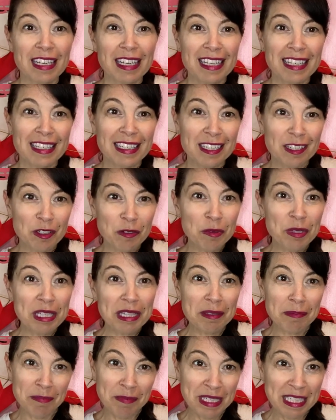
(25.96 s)
Here
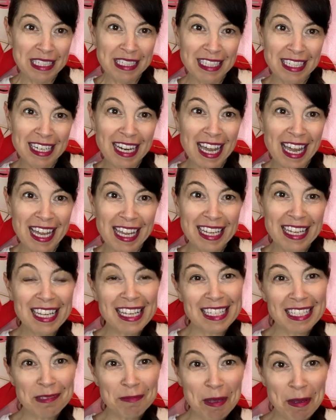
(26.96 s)
with me today
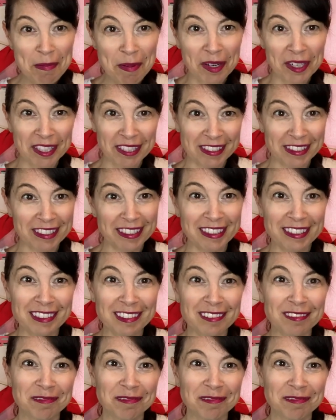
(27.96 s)
is my partner.